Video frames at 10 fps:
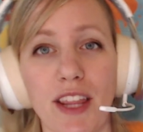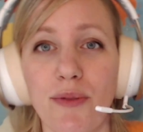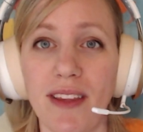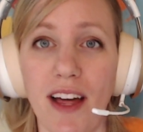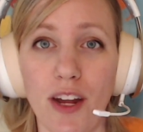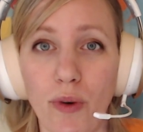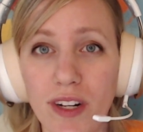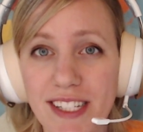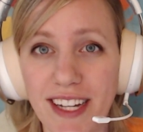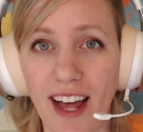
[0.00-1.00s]
3-letter
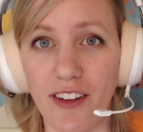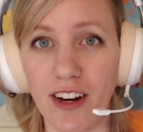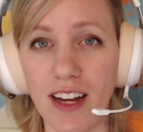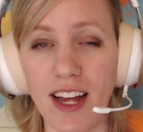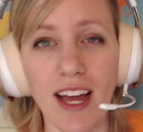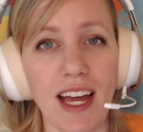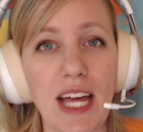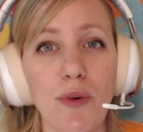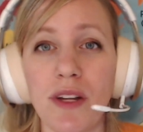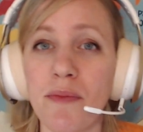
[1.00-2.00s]
words together,
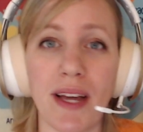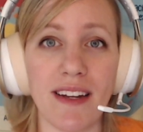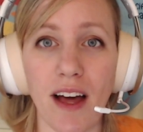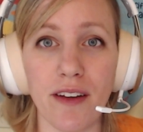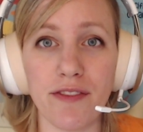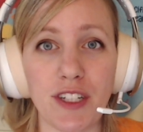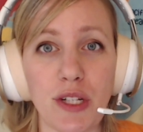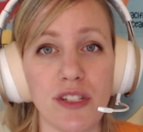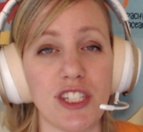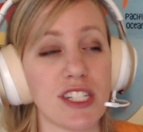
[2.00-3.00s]
it wouldn't be enough for you
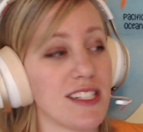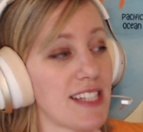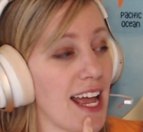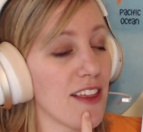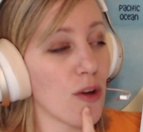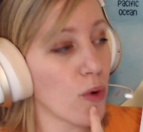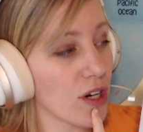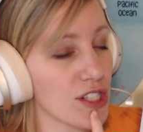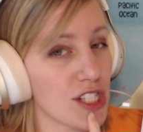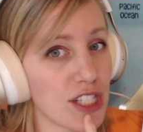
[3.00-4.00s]
to just say the
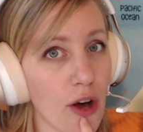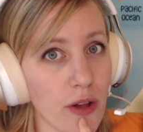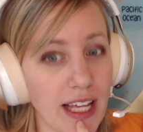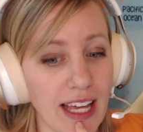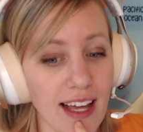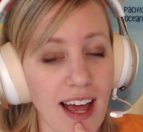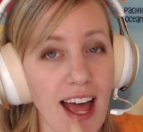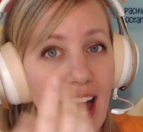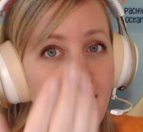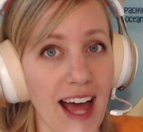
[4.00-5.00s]
words slowly
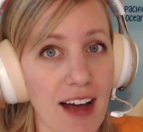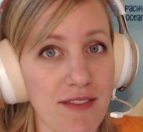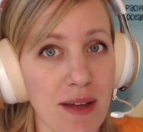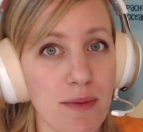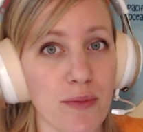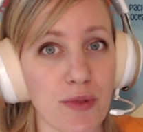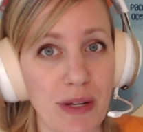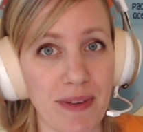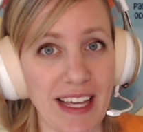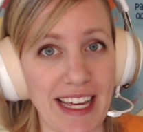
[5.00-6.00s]
and have them
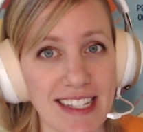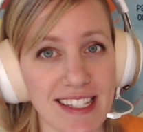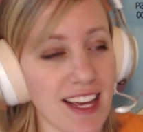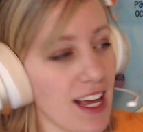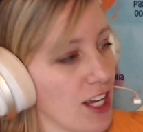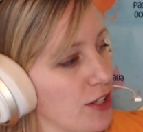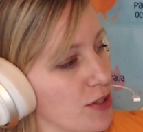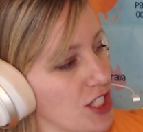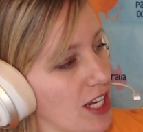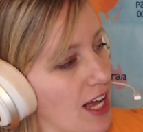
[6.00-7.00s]
repeat. You
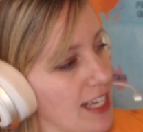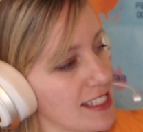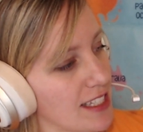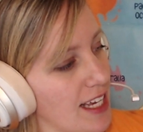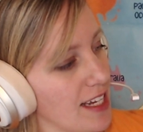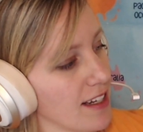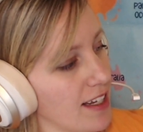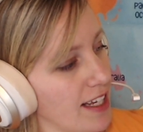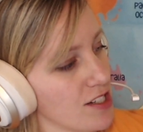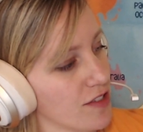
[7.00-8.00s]
should isolate
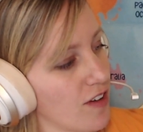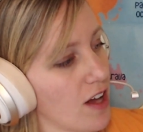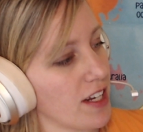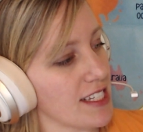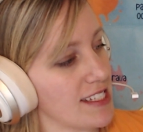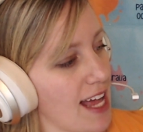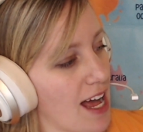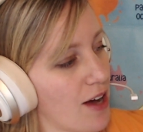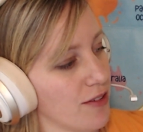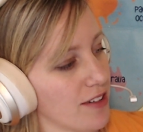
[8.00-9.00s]
each phonic
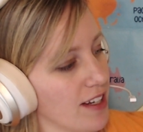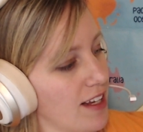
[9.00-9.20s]
sound